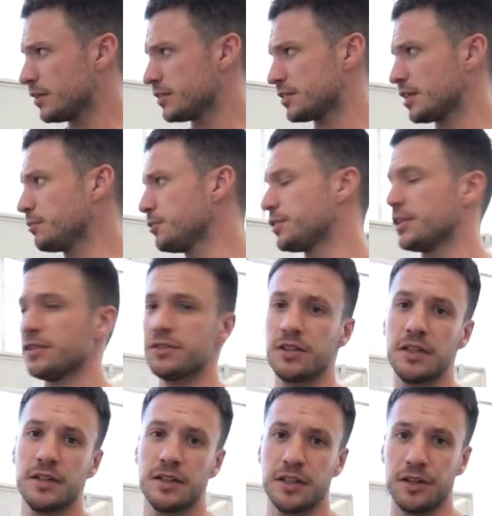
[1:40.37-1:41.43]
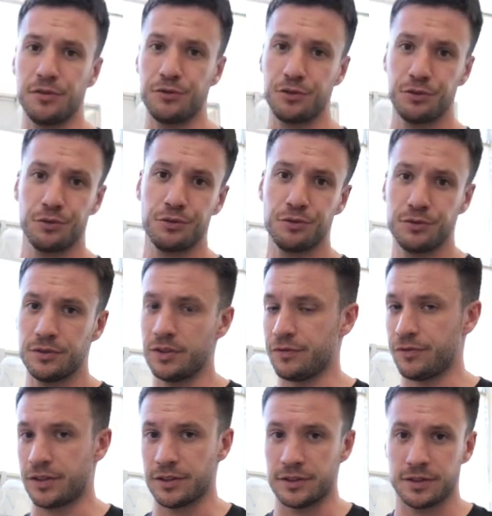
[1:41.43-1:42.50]
simultaneously in two
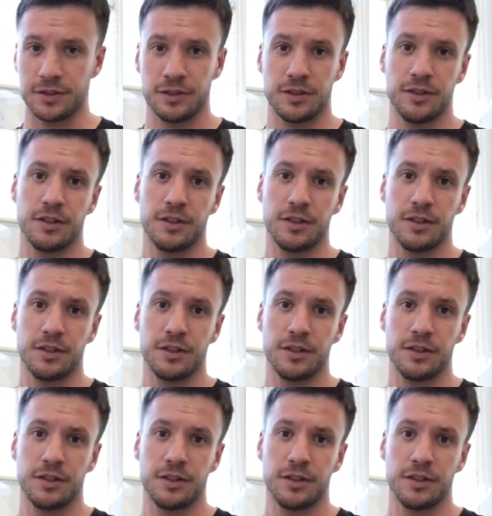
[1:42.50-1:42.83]
different